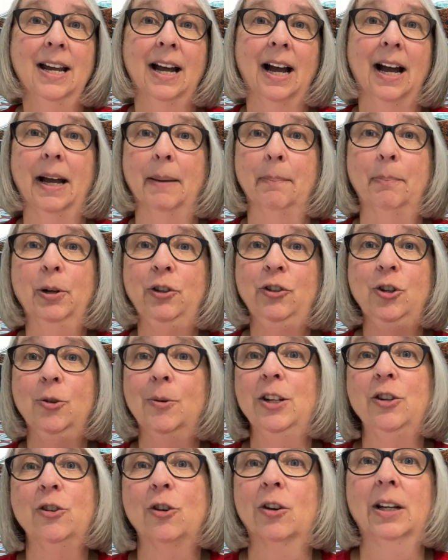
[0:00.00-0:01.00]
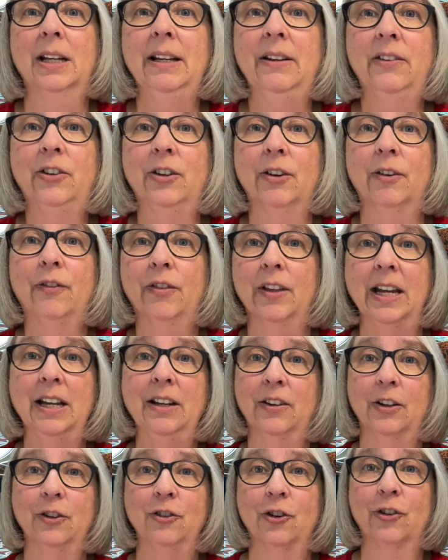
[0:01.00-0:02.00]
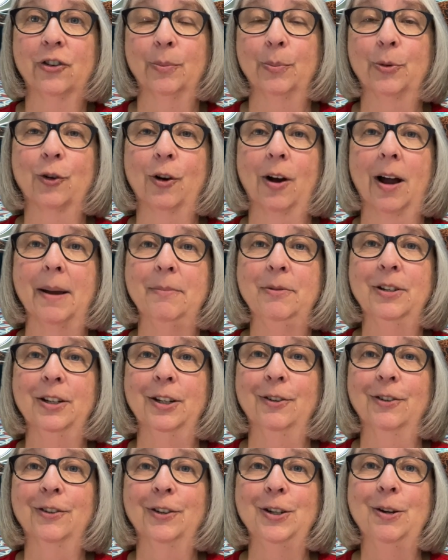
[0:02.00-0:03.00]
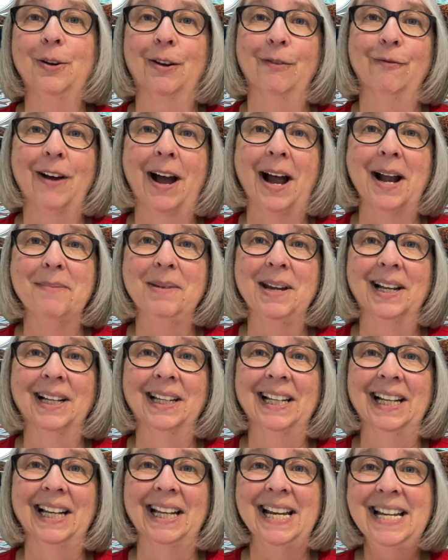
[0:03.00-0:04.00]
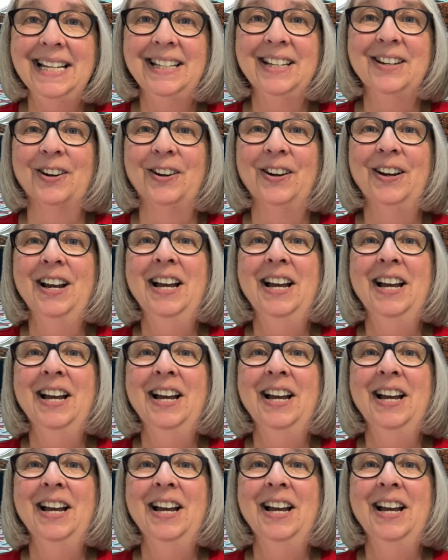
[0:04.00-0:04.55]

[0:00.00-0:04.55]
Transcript: It puts you in your list of things that you're subscribed to so you can find me a little easier.